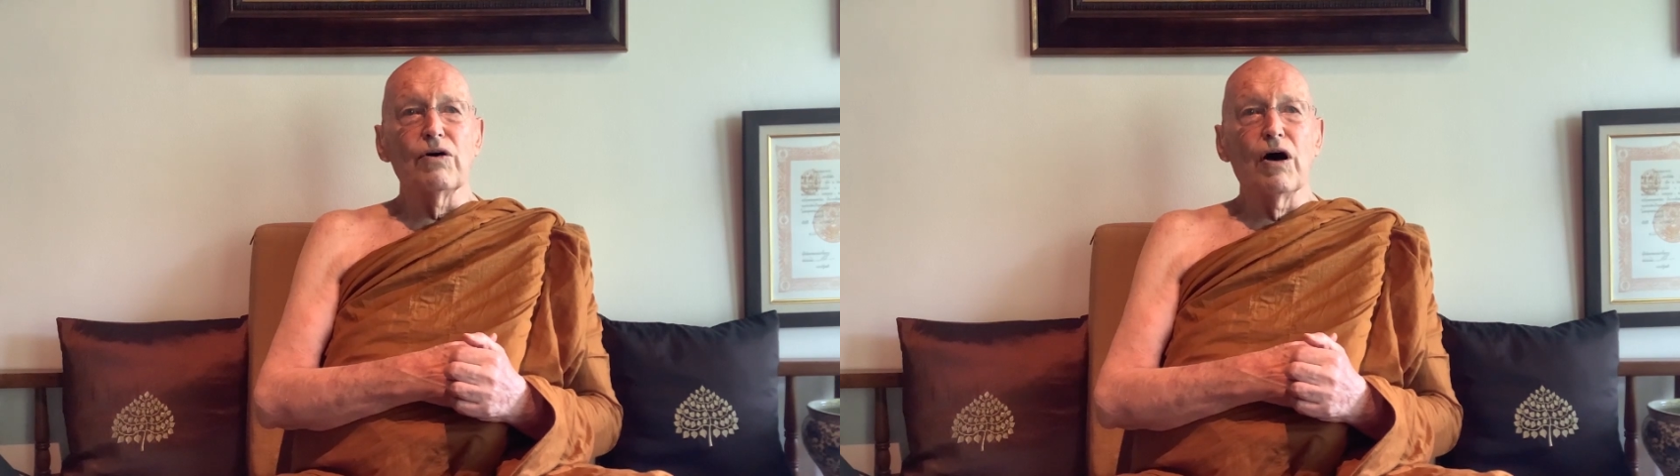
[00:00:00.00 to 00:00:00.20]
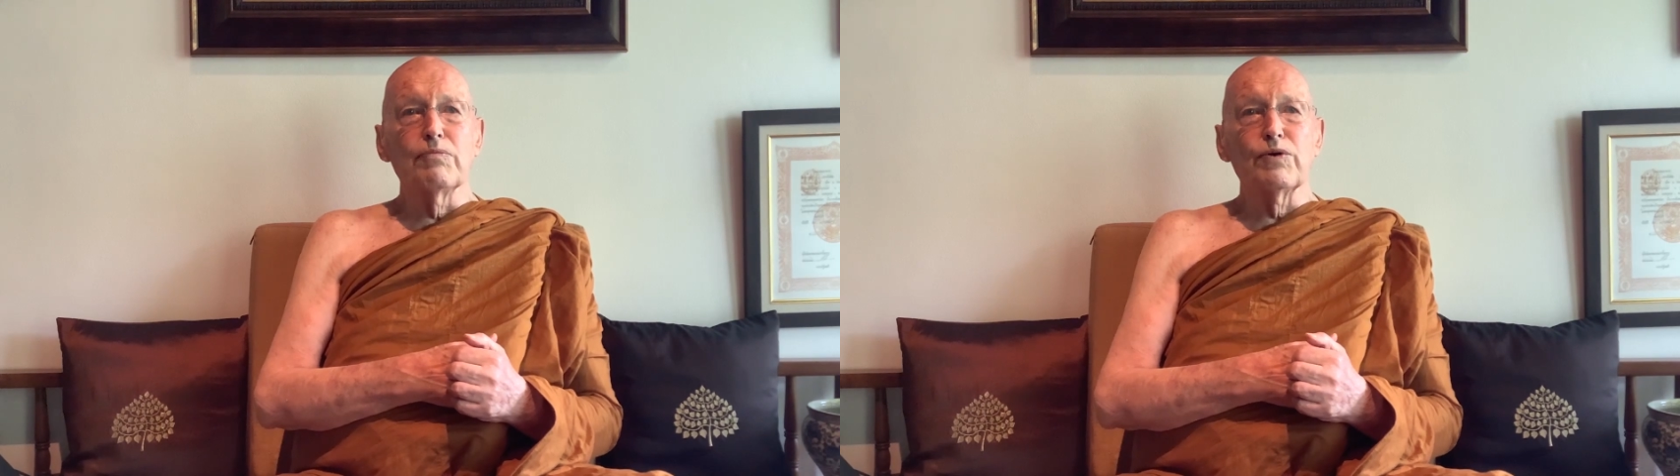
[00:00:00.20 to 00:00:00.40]

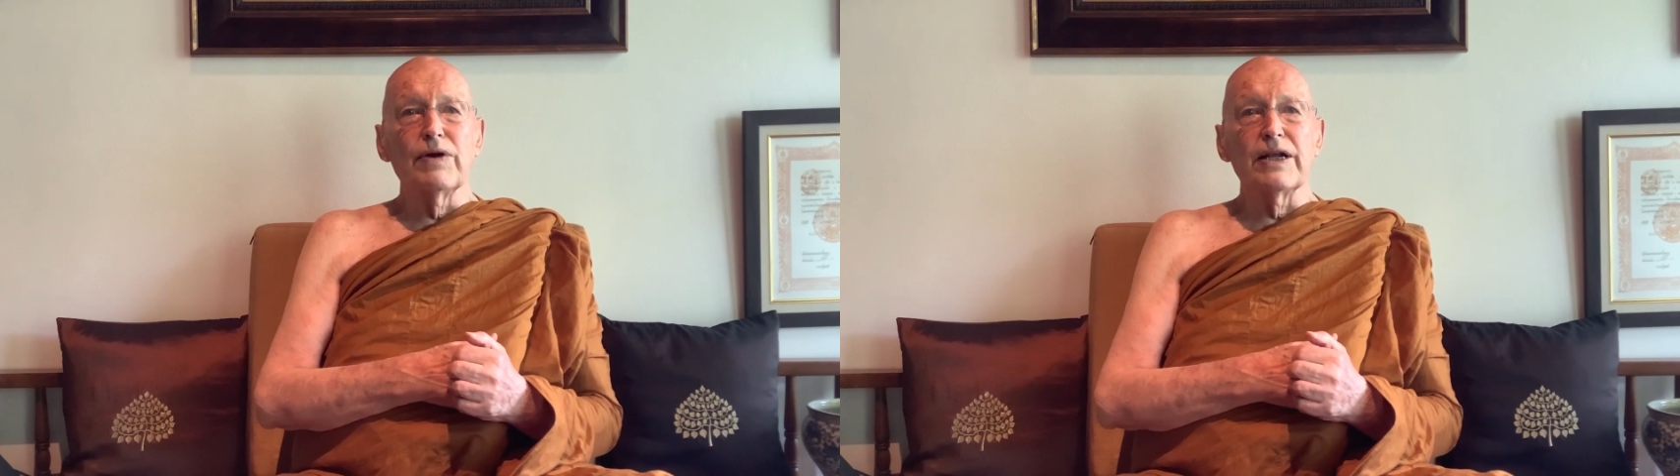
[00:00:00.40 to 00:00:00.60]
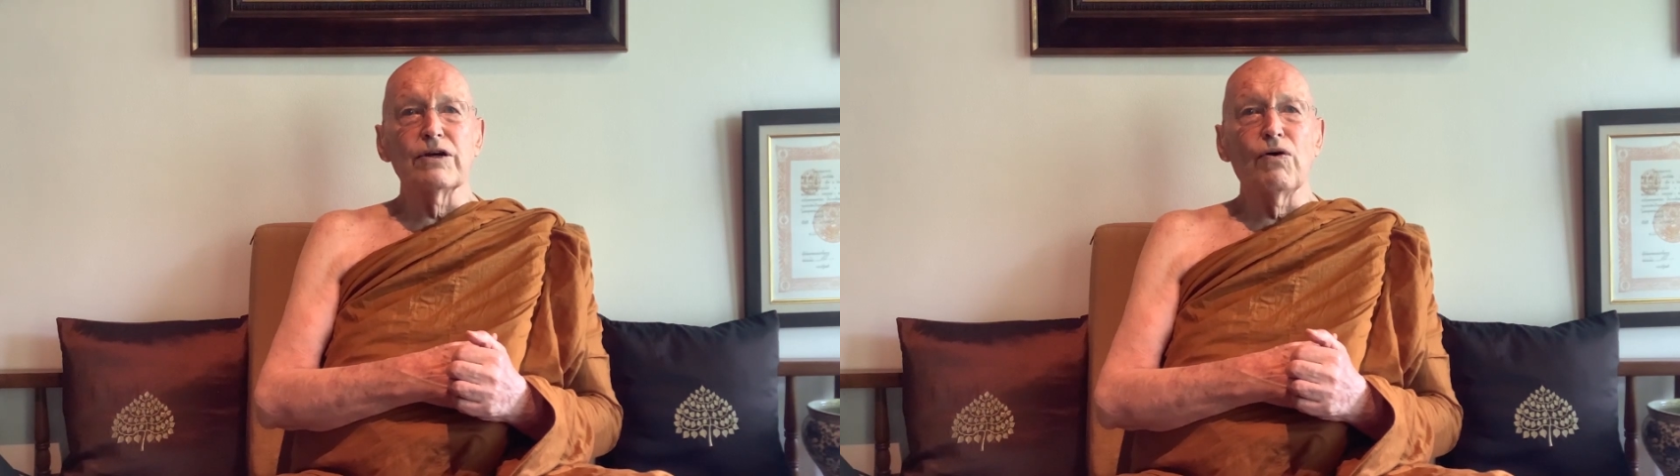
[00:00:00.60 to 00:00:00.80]

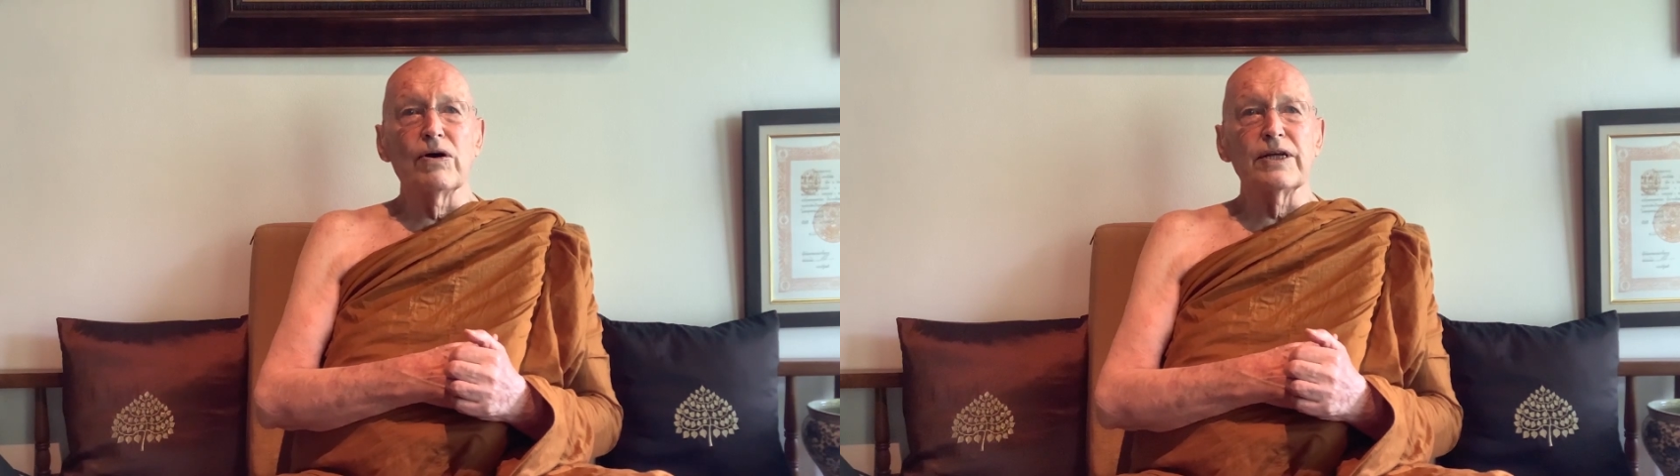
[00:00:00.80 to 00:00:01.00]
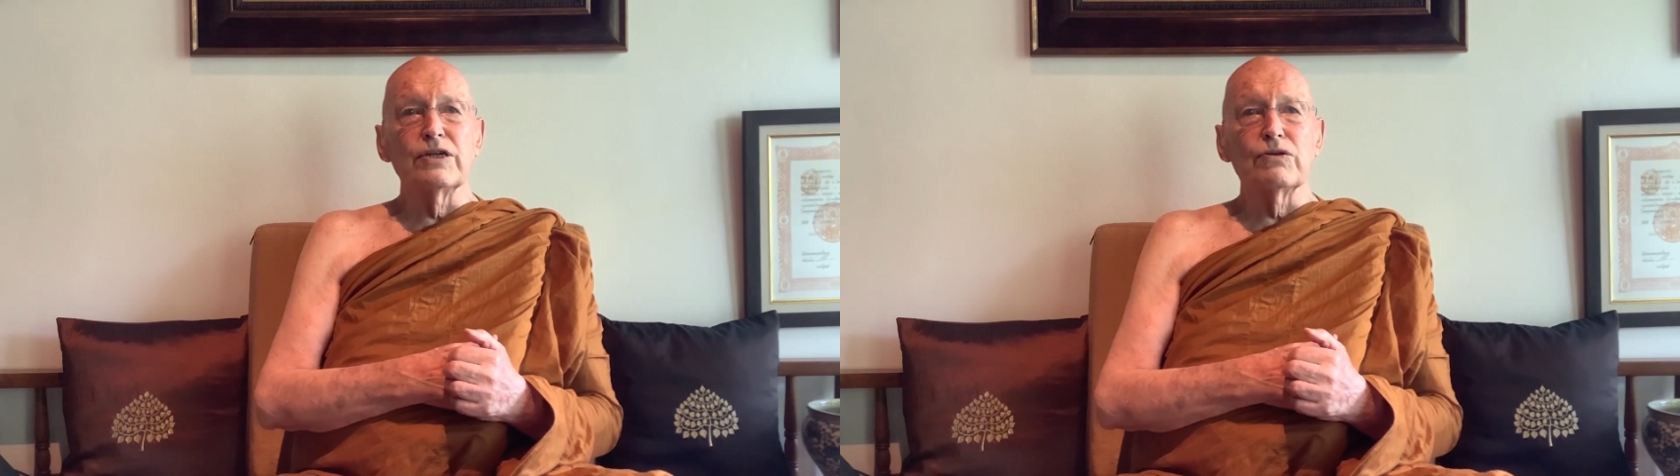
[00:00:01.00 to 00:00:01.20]
operate
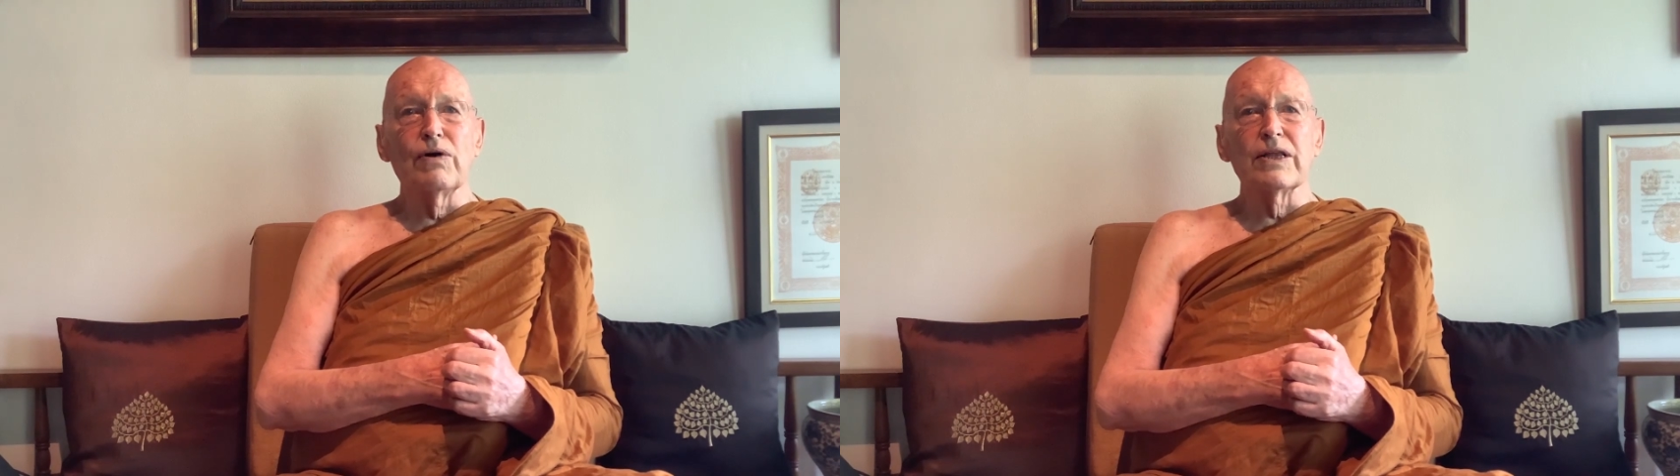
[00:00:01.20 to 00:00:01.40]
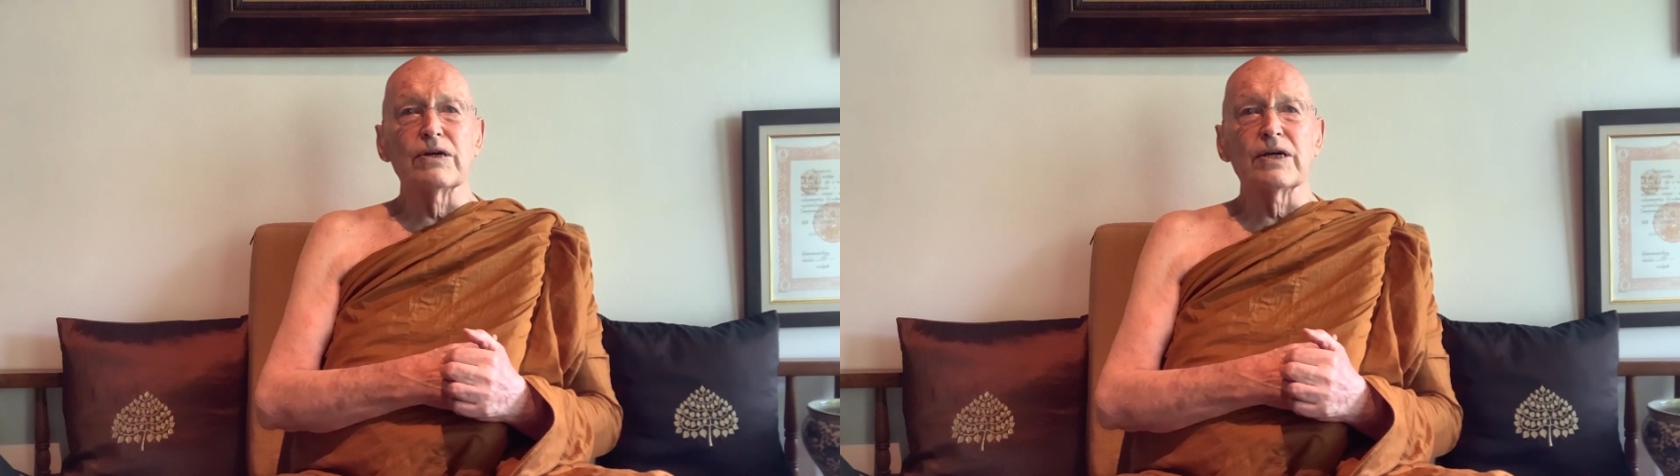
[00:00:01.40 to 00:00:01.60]
according
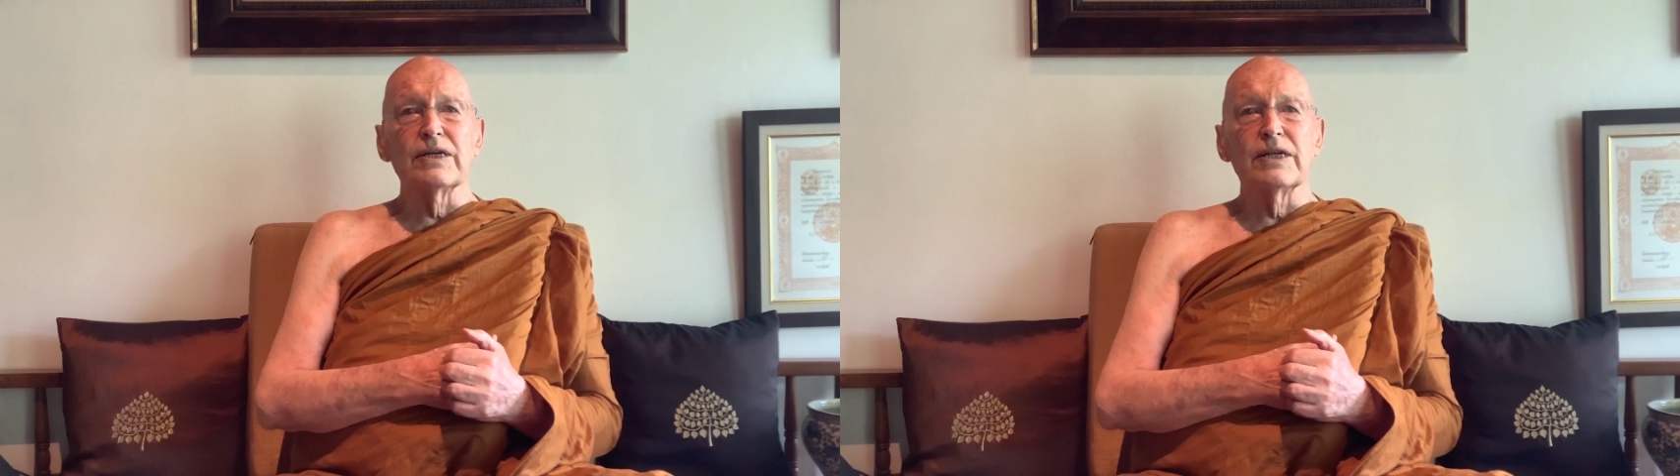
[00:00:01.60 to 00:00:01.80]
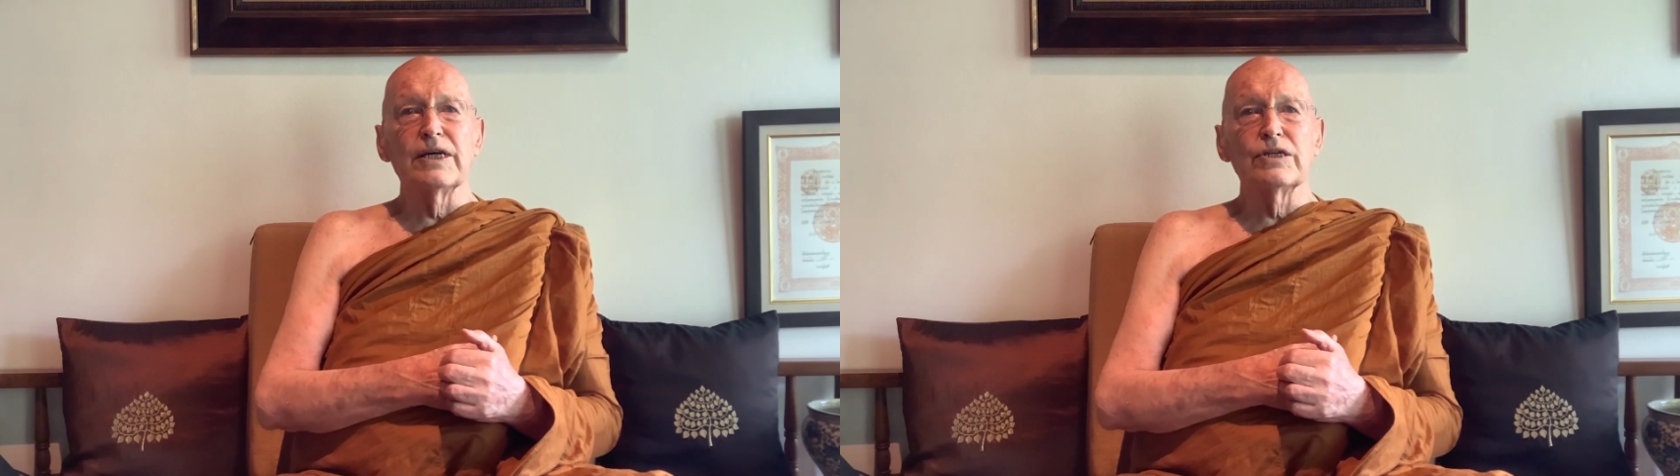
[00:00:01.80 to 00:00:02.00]
to other
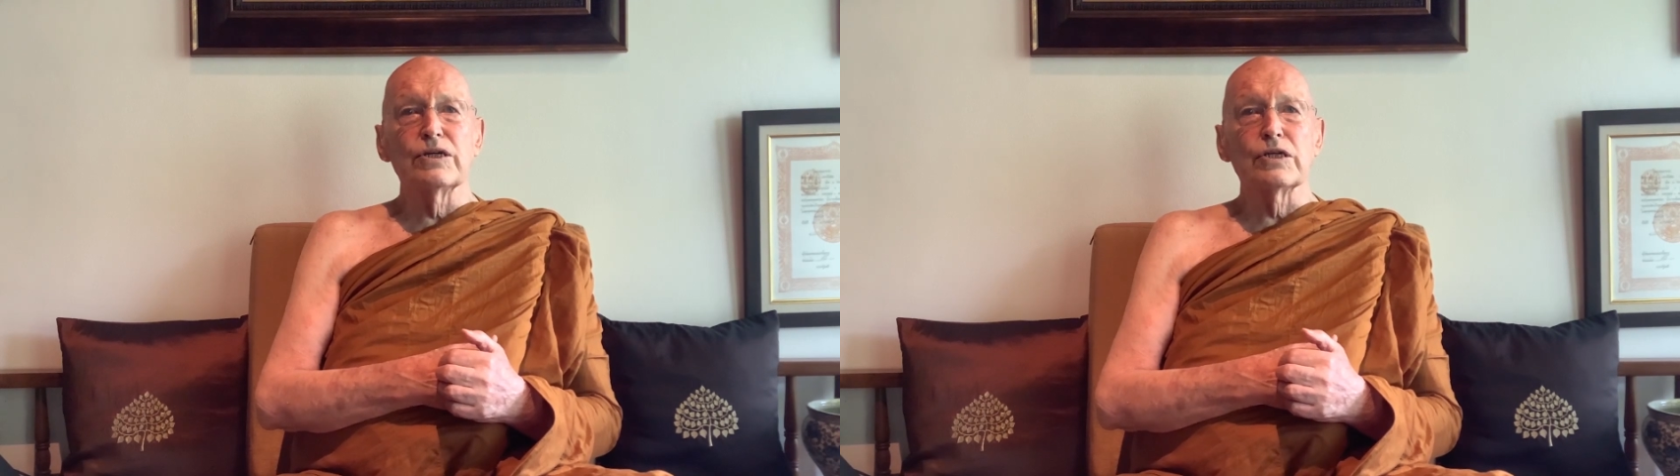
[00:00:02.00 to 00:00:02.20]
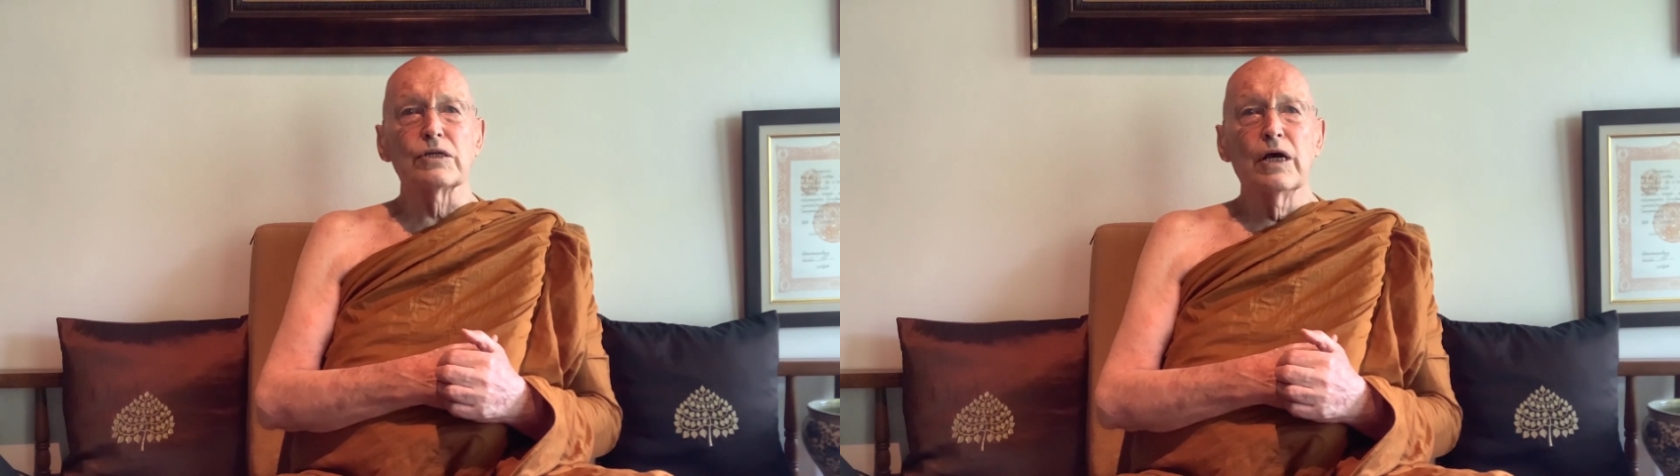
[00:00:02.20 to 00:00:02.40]

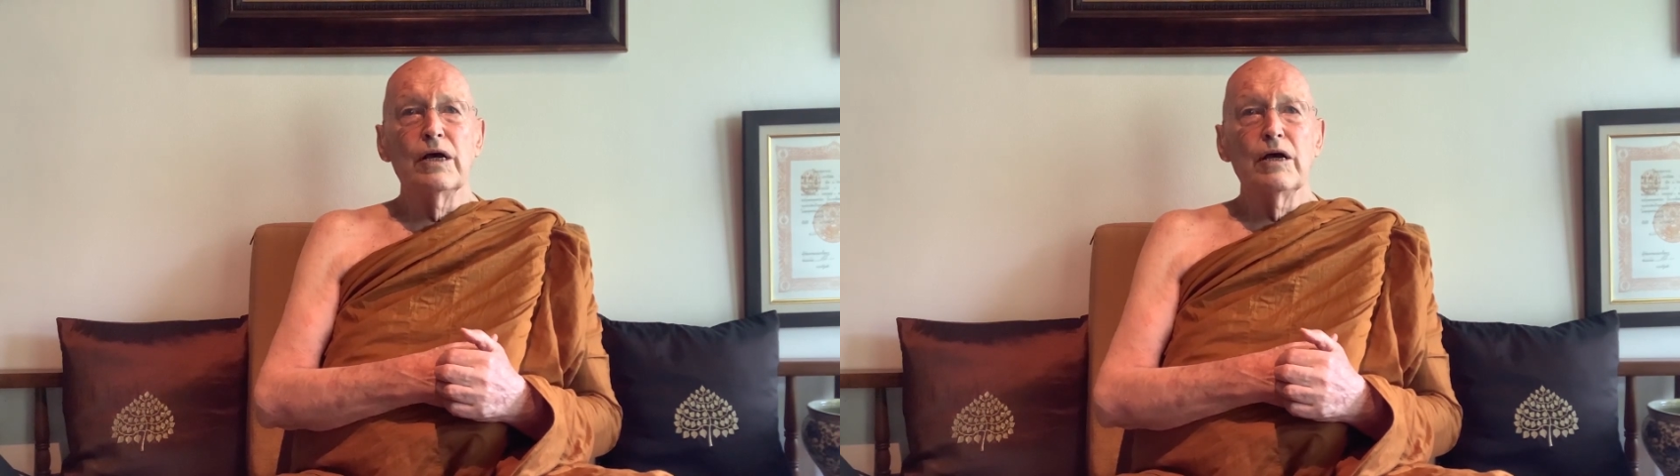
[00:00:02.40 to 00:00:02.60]
conditions.